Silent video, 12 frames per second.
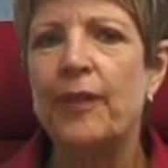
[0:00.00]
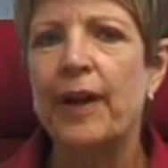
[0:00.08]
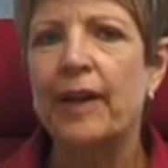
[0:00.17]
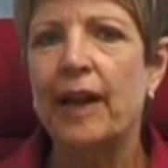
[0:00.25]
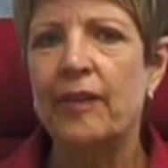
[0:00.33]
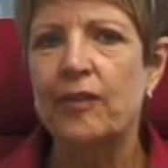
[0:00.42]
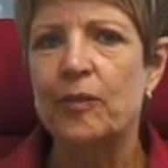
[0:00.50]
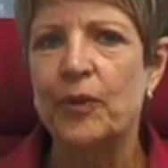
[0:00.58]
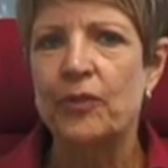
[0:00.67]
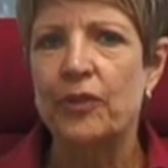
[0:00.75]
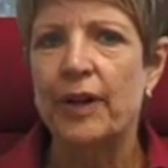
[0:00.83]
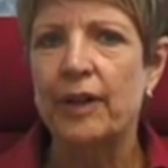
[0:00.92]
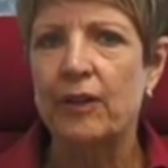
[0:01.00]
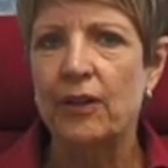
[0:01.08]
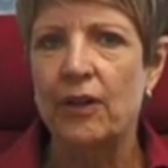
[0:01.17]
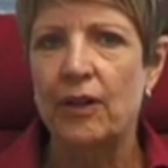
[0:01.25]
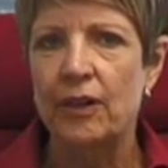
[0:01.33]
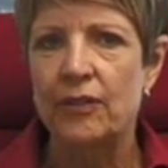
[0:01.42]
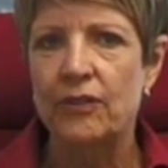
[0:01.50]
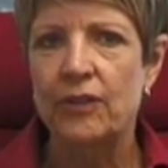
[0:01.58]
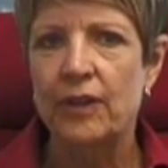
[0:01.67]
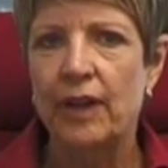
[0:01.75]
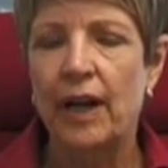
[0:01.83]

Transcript: our customers and our clients